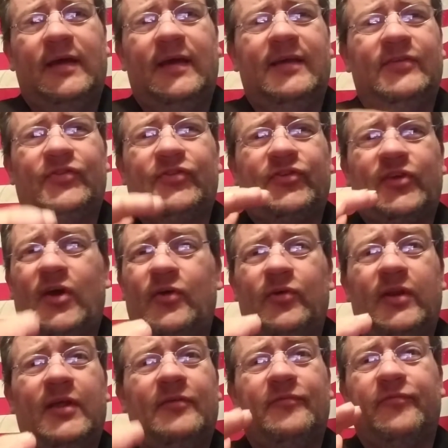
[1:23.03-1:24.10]
It
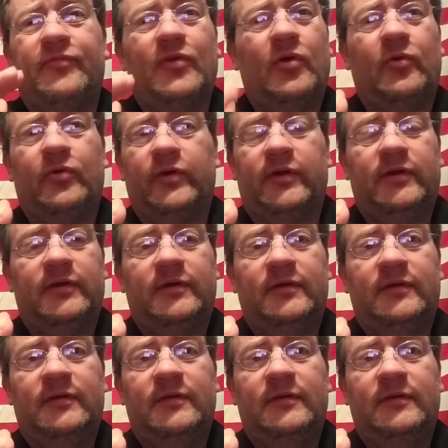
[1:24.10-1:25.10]
snowed in Florida.